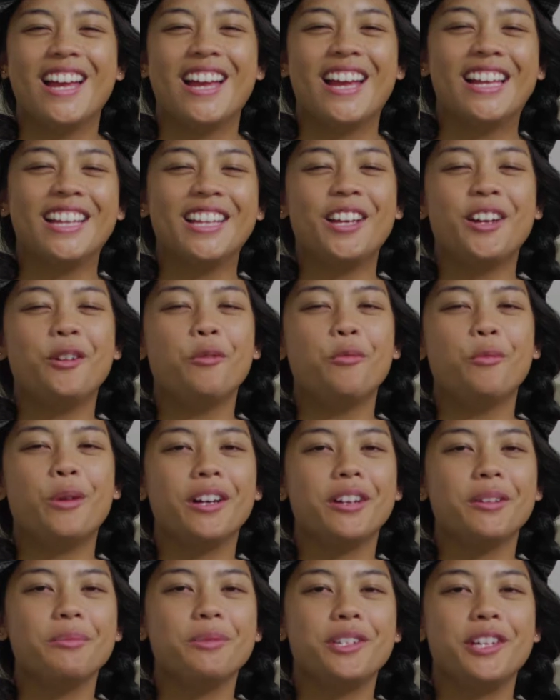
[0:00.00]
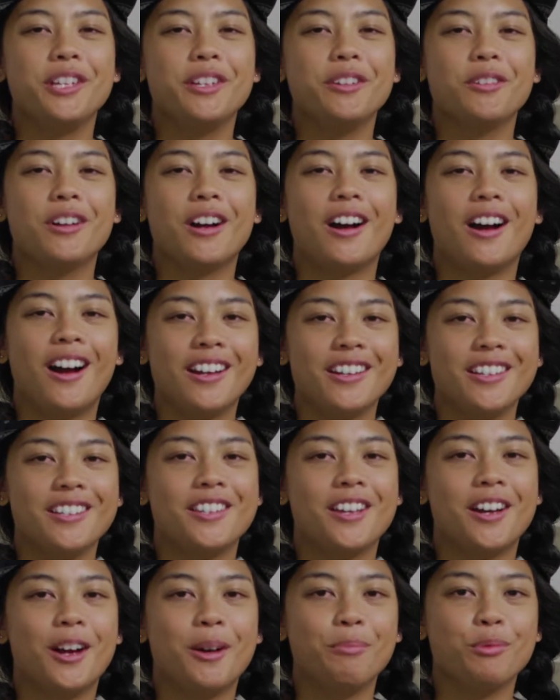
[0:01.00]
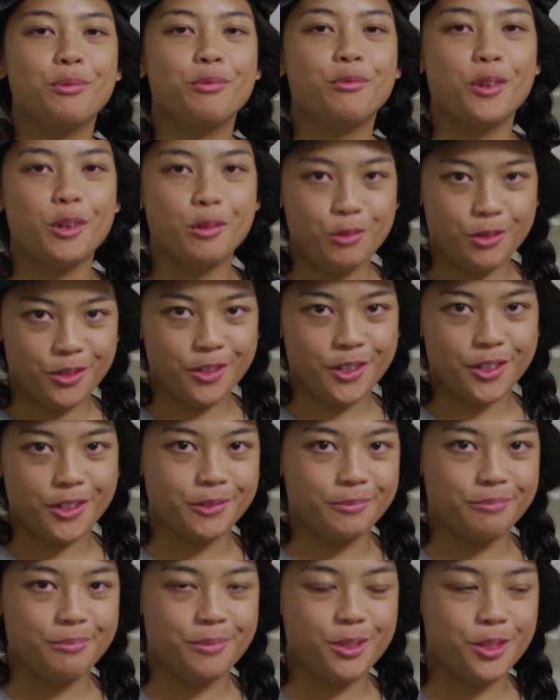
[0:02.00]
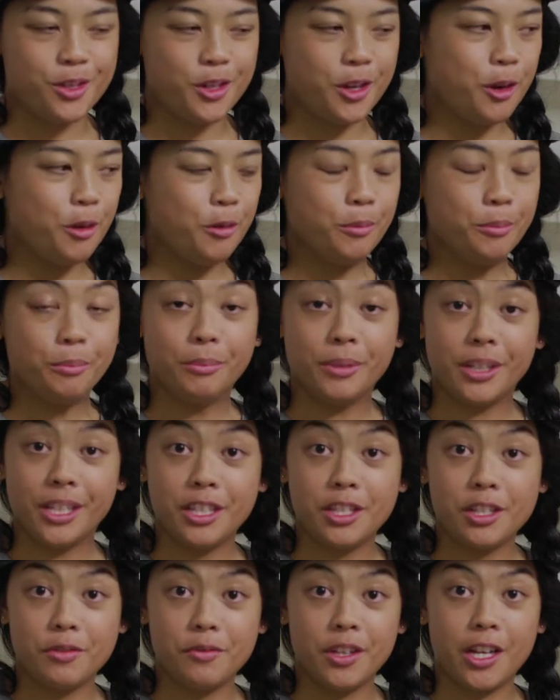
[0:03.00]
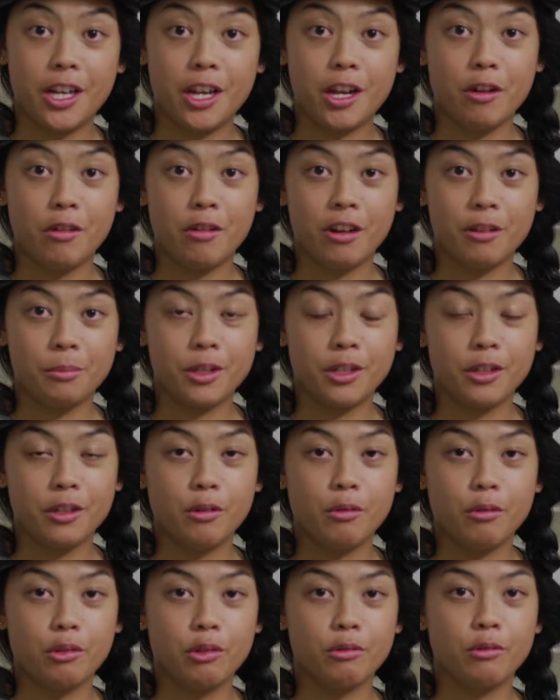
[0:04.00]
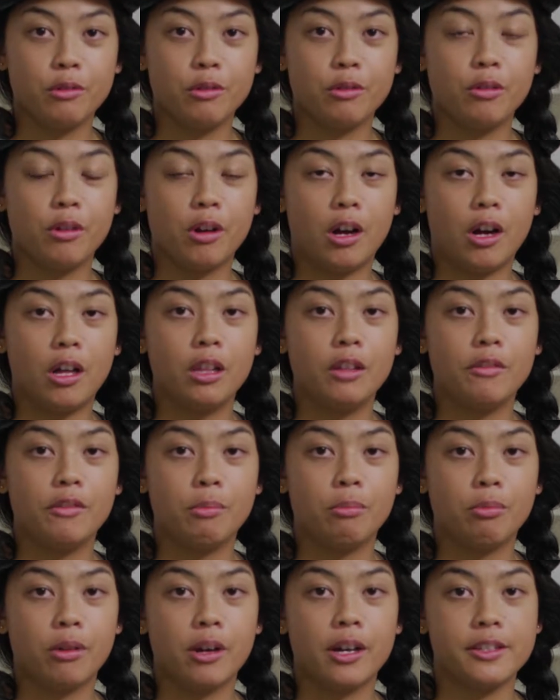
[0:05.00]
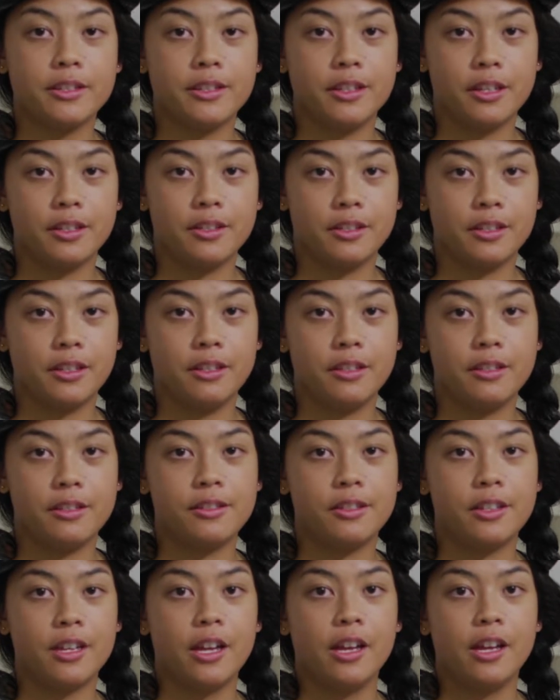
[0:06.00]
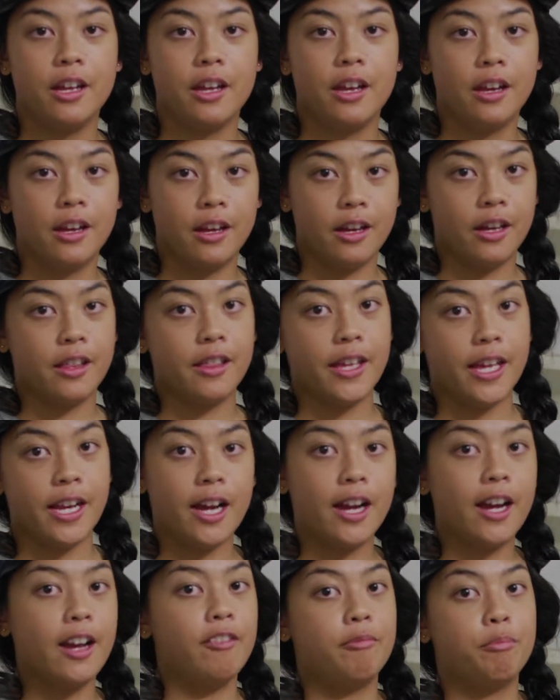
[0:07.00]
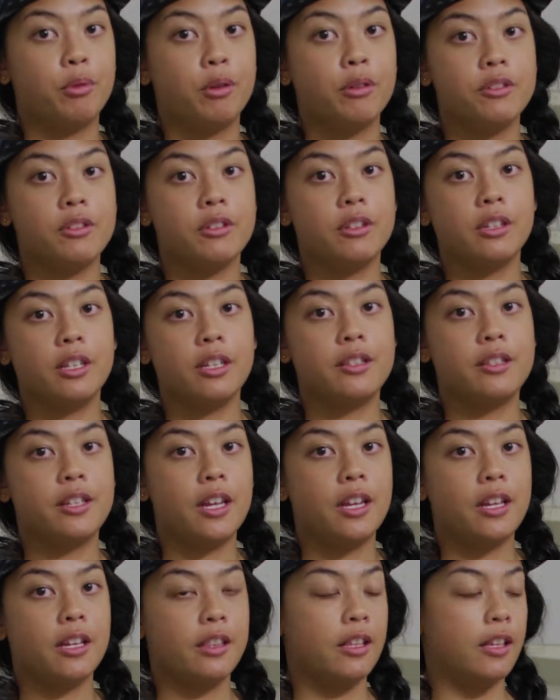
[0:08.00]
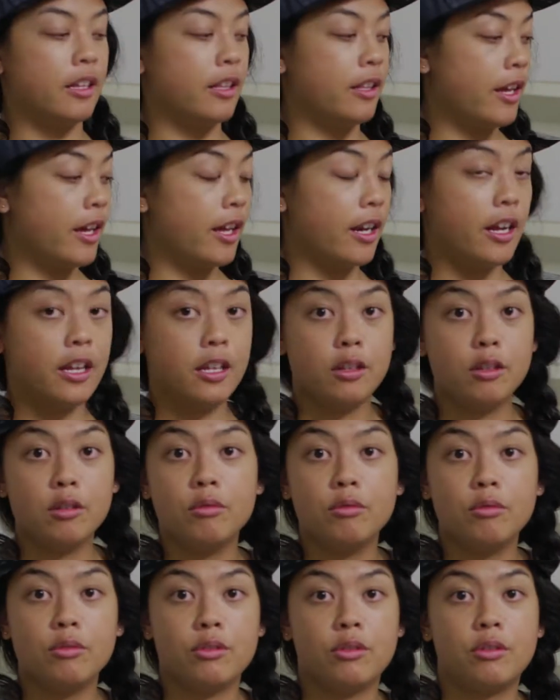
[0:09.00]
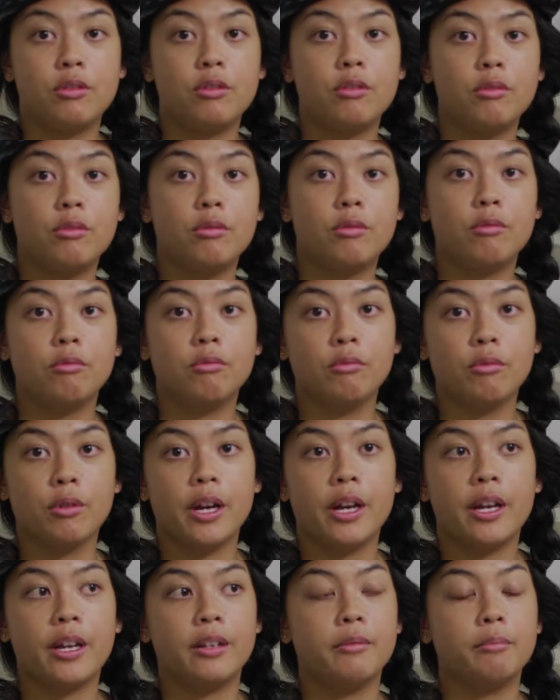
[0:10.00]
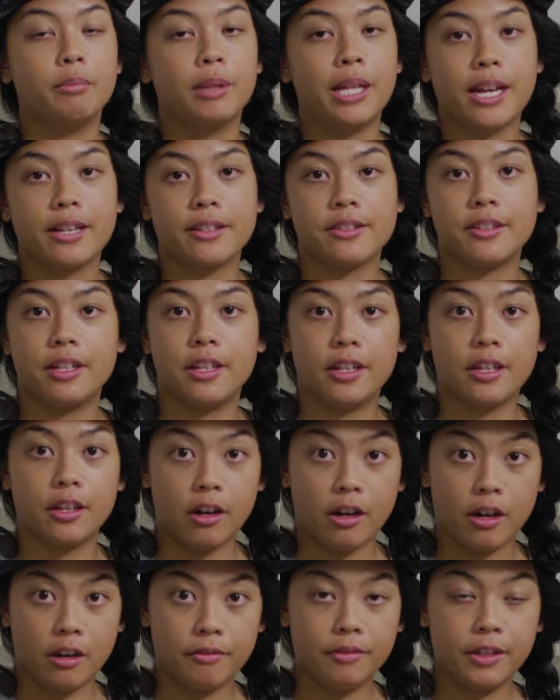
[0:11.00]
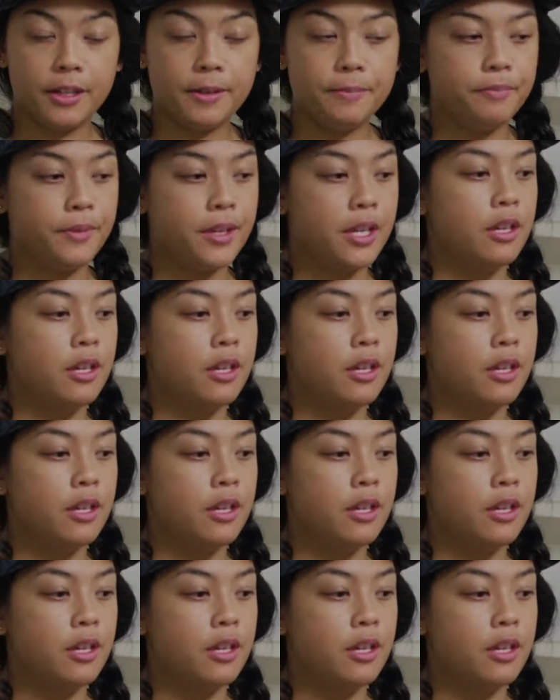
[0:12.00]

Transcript: Hello, welcome to your Hottop roaster. So in this video, I'm going to go through all of the processes that I've personally taken and that I use to run Black City Coffee.